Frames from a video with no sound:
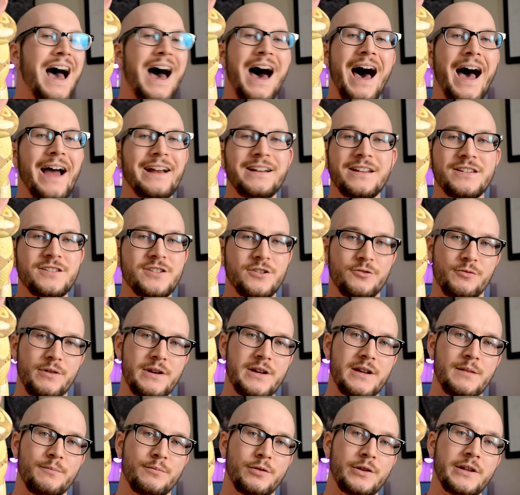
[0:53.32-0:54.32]
I disagree
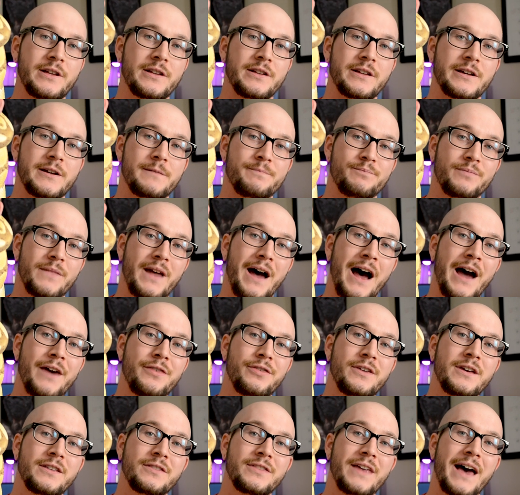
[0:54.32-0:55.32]
completely. I
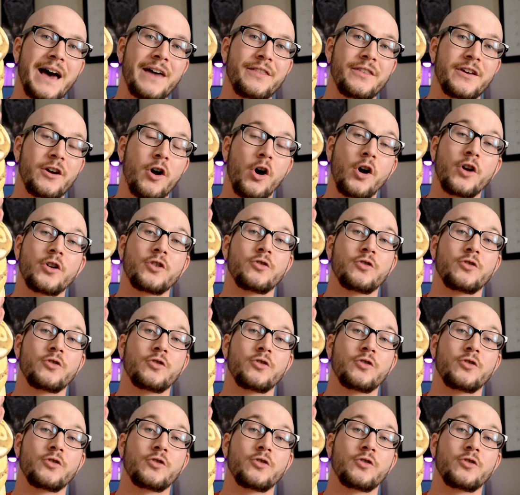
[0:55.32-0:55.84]
think that they are